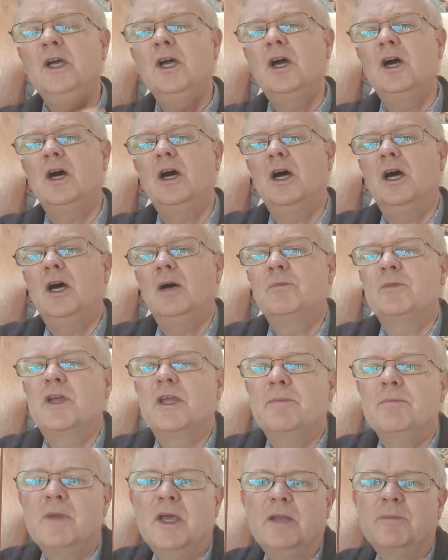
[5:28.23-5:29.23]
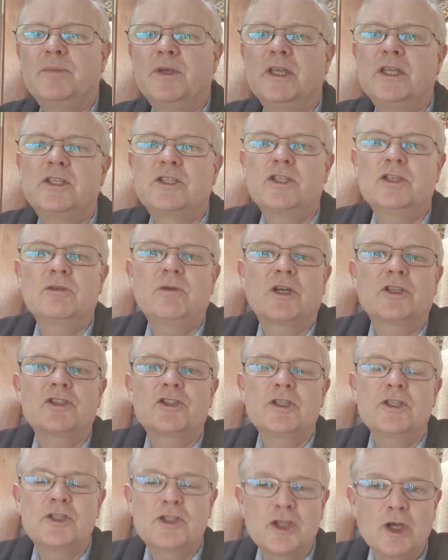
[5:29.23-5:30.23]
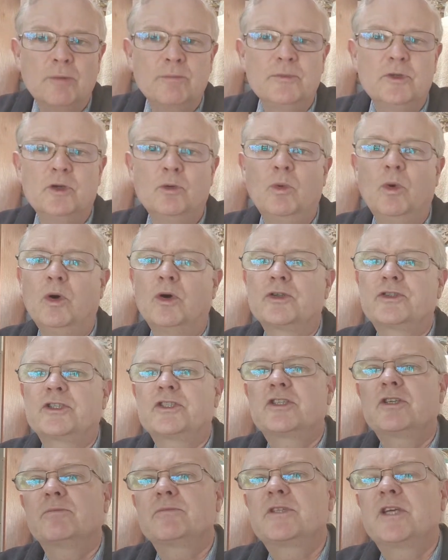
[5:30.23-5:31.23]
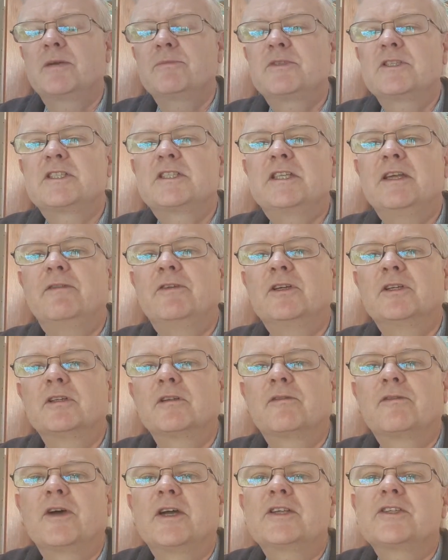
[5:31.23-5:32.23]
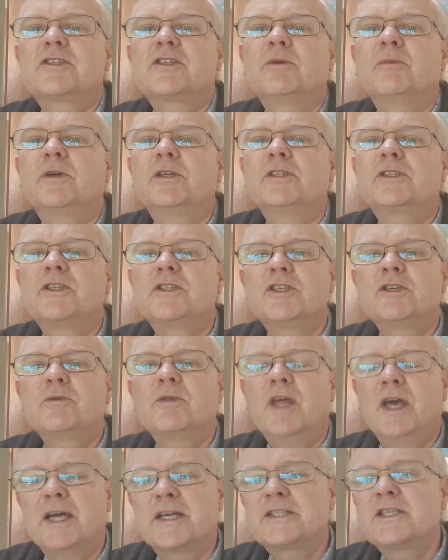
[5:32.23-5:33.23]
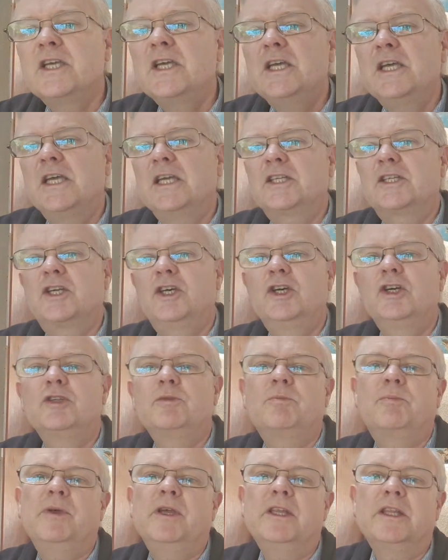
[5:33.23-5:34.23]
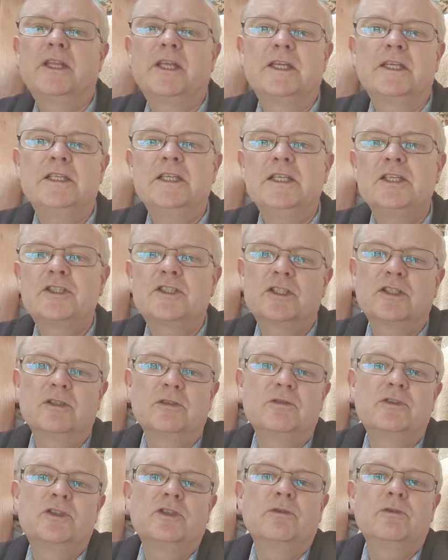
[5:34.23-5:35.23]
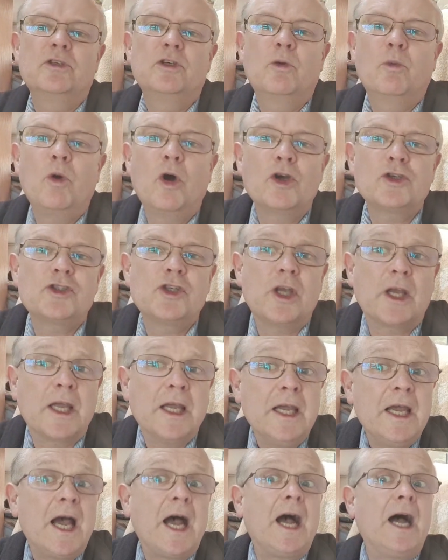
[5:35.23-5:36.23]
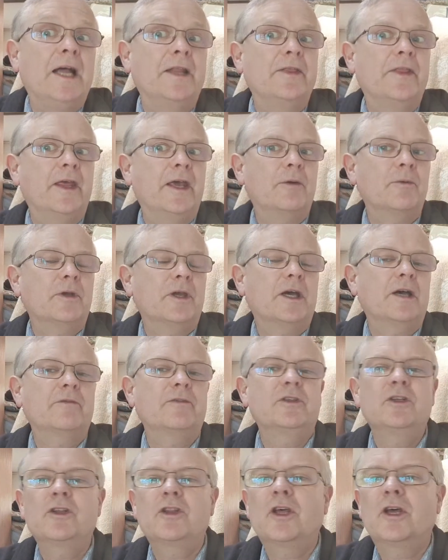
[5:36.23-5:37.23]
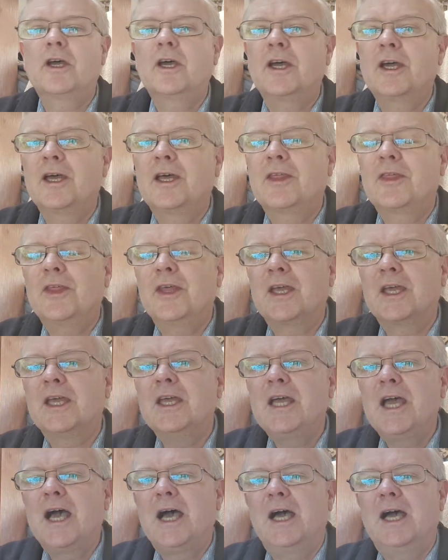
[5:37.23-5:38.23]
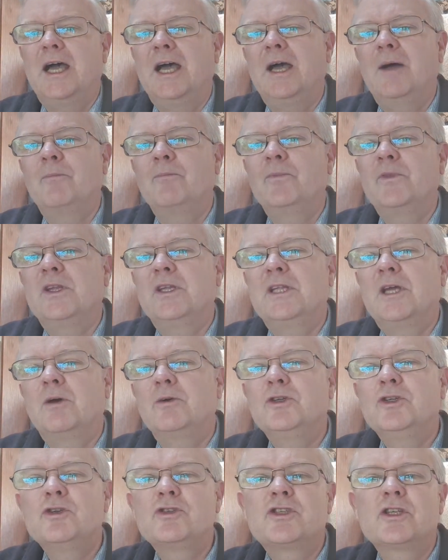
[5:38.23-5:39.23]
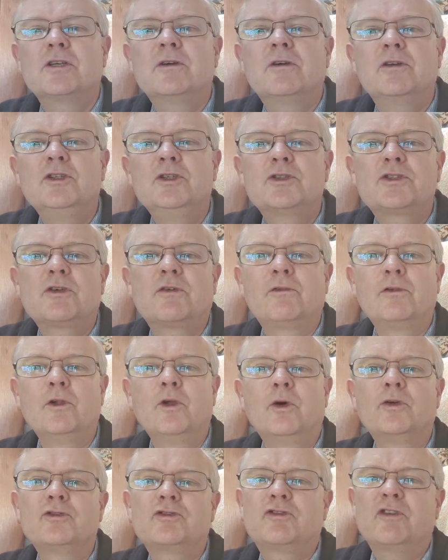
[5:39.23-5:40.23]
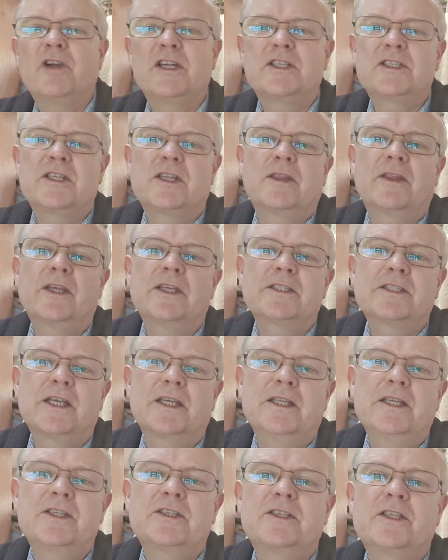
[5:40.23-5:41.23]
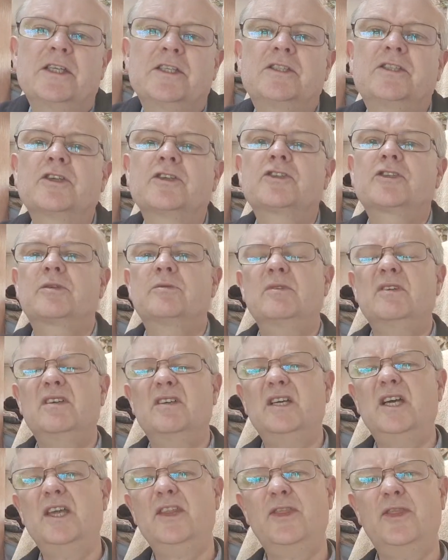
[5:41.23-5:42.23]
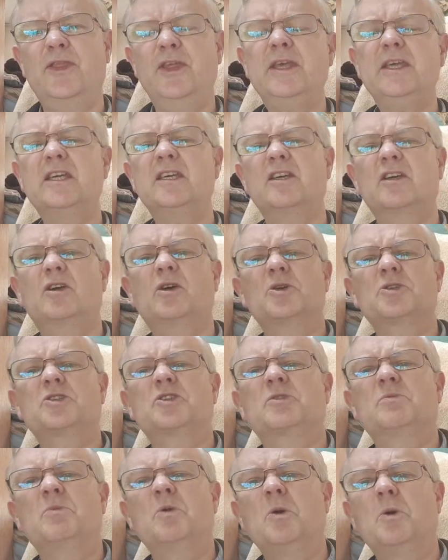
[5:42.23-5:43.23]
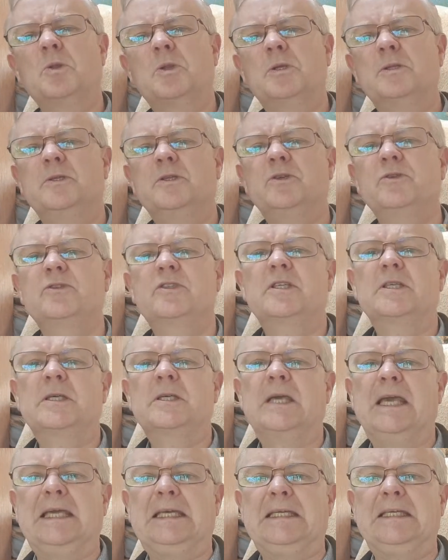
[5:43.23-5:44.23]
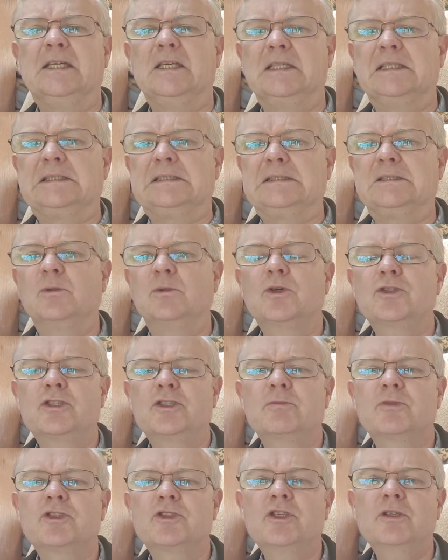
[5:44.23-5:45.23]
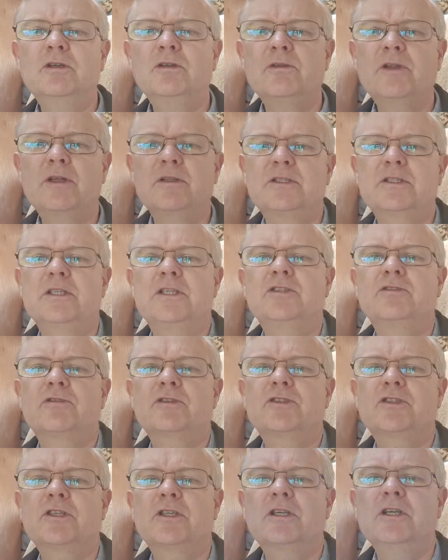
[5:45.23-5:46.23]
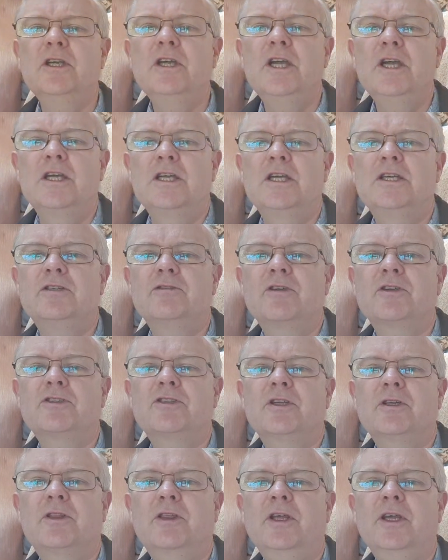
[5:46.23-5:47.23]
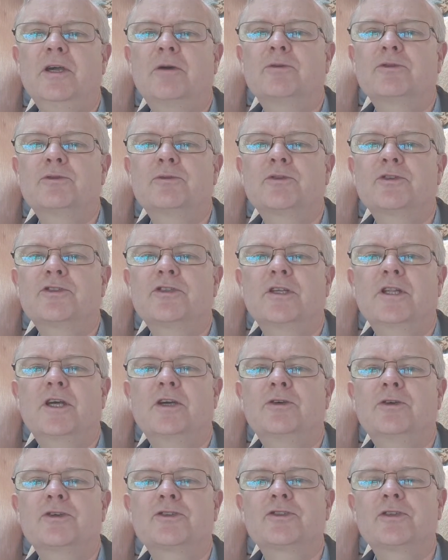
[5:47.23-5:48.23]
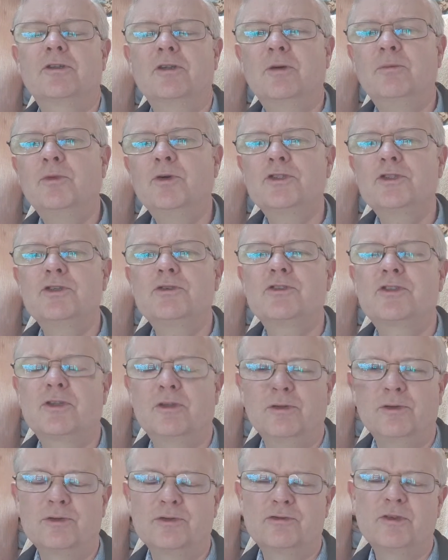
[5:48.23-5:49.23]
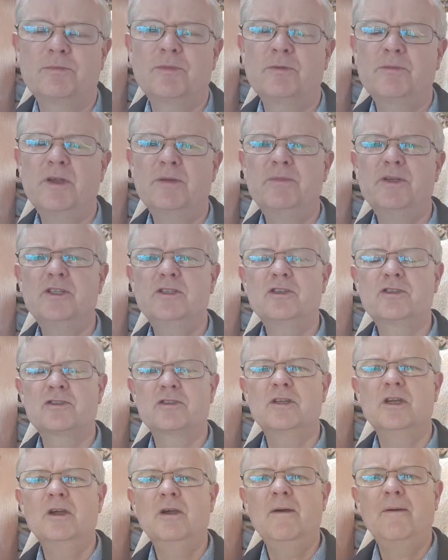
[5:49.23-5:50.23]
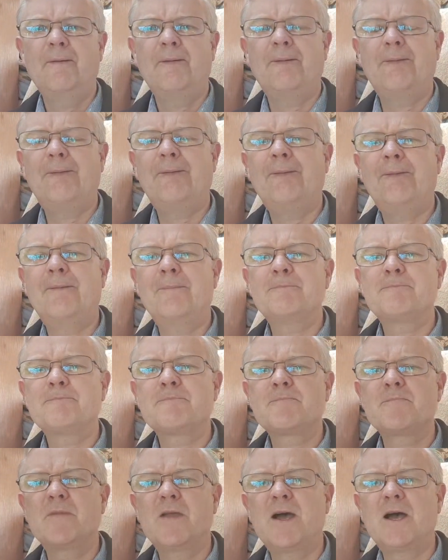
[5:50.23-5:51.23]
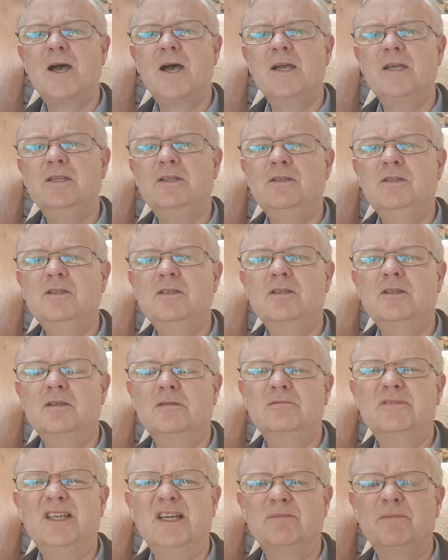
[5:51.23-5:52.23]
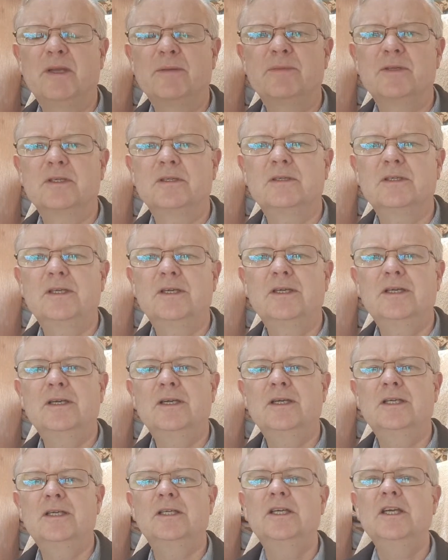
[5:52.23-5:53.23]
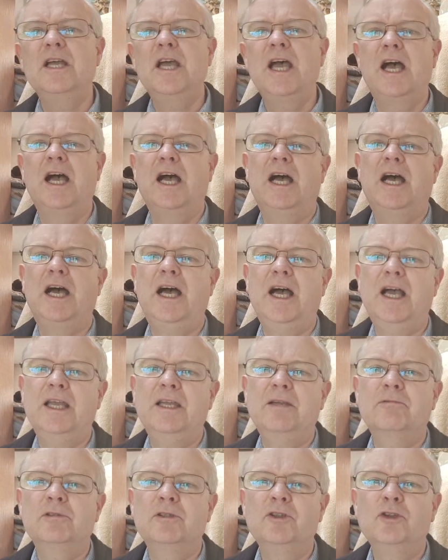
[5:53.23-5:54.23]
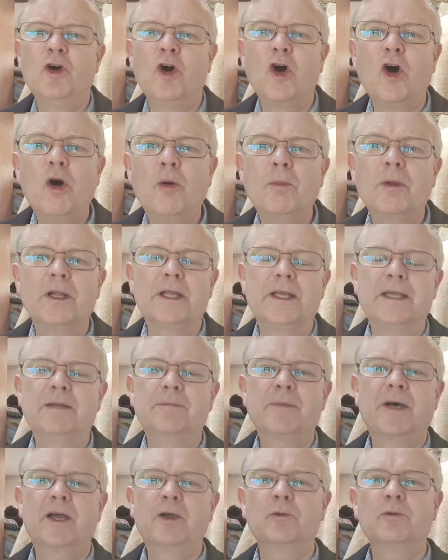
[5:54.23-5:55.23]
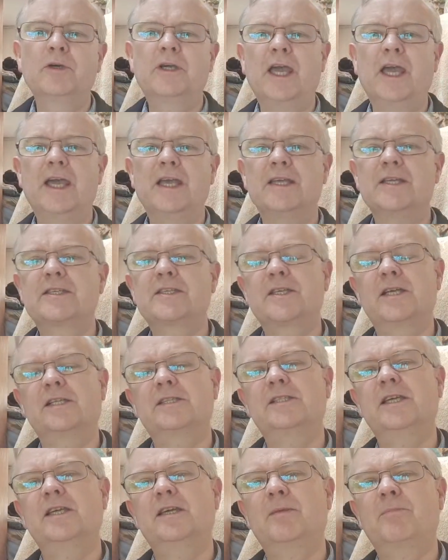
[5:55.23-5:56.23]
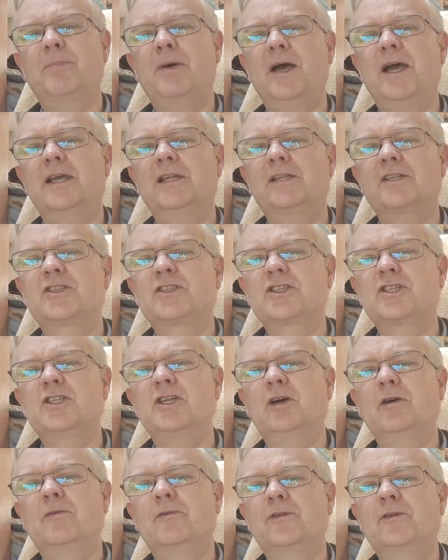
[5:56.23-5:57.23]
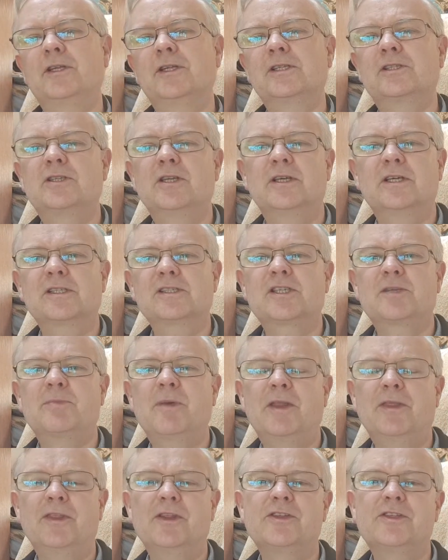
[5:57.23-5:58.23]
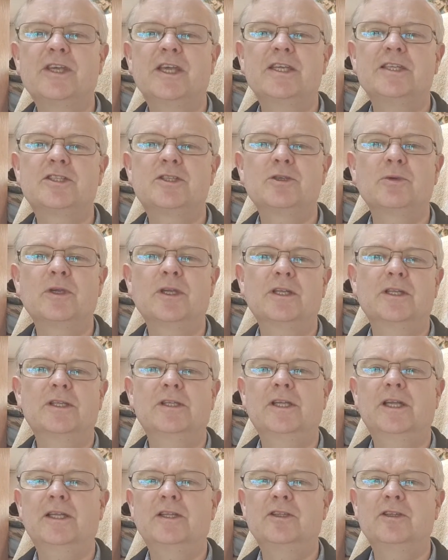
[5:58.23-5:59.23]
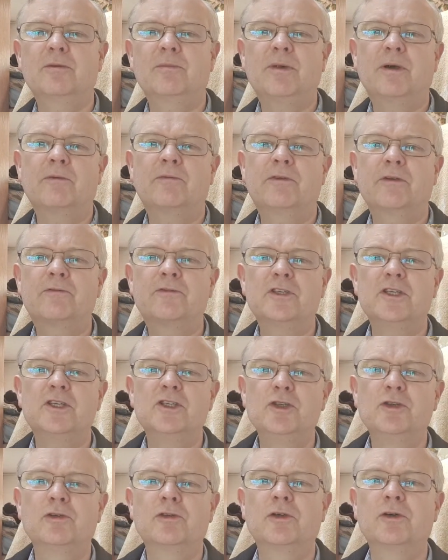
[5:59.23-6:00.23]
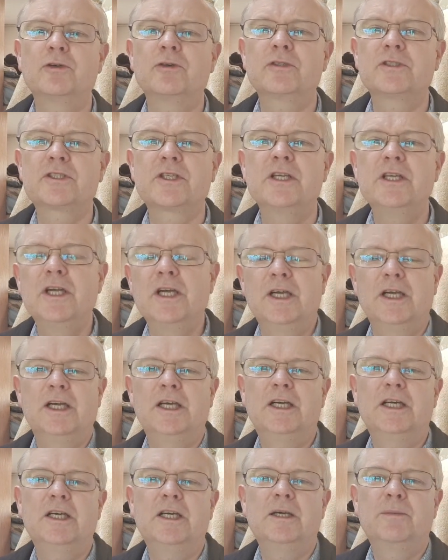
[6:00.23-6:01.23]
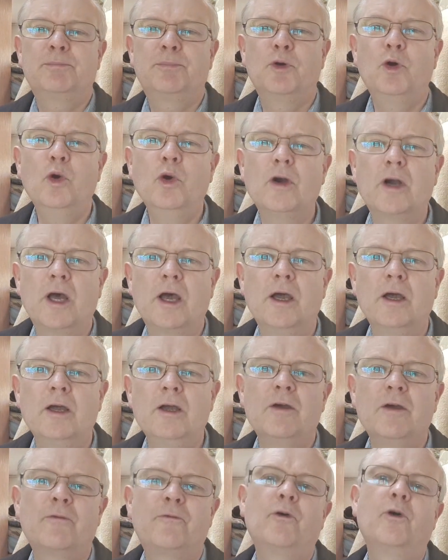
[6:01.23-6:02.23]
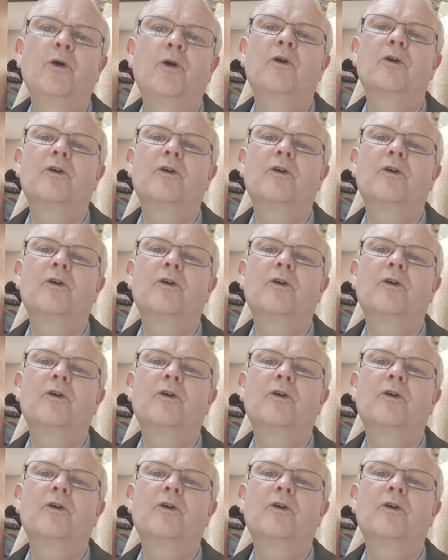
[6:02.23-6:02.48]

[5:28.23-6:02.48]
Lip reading: It might be to actually dump your water. Sometimes it's difficult to find somewhere to do that. It could be that you need to do your washing, and we have another thing now, use of laundrettes and things like this. That does, I think it costs more than using a washing machine. Oh, that's an interesting thing. I was going to say that costs a lot more to use the laundrette, but maybe it doesn't. I know, well, maybe I will normally, in my own case, I'll take a pile of stuff and I'll spend the day doing it, and I'll end up about 15 euros poorer for